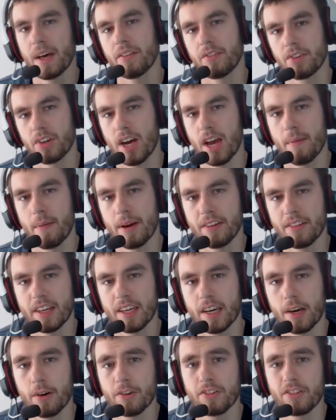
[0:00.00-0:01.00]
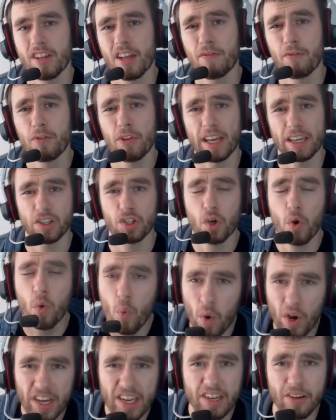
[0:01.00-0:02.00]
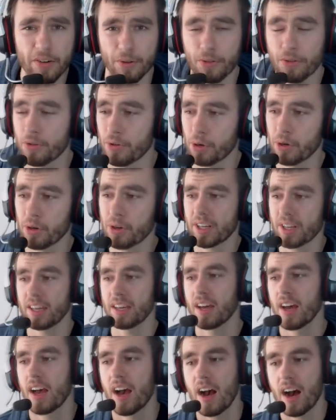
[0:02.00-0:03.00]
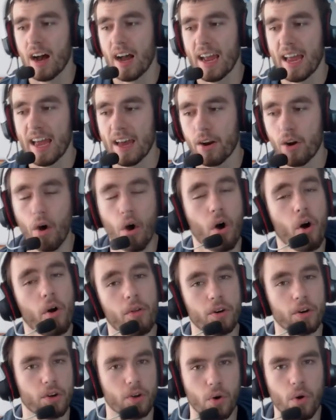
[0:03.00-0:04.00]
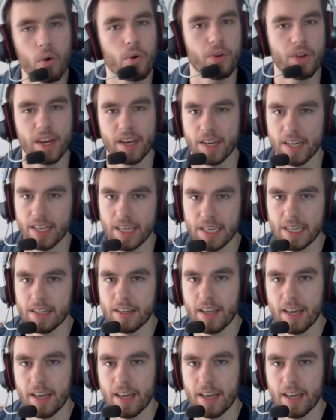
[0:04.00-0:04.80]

time I think I was level like 20 or 30, I had all the gold I needed.